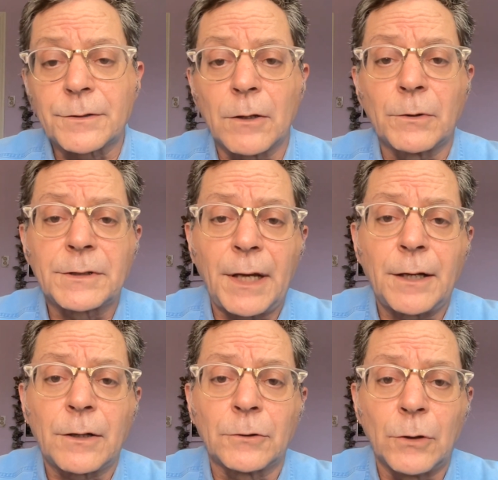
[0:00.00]
So we'll
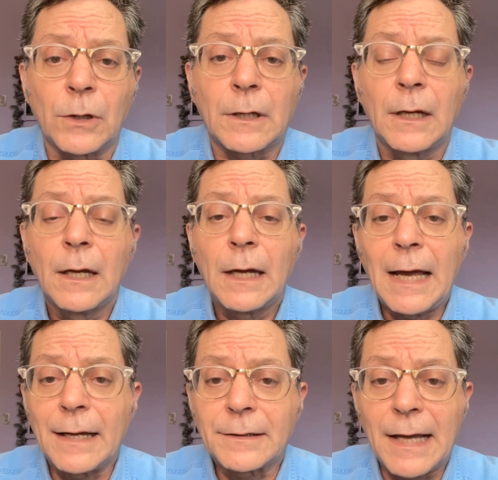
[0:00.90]
take a look
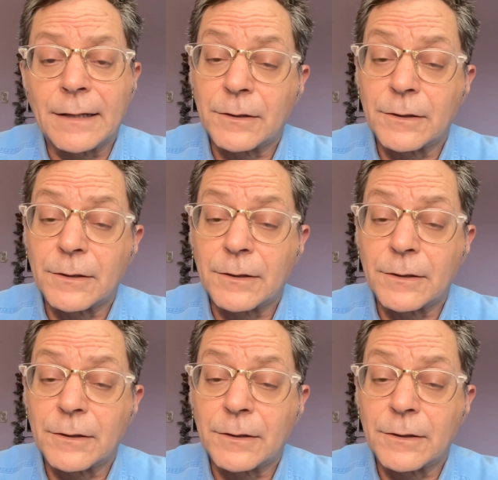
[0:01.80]
at that.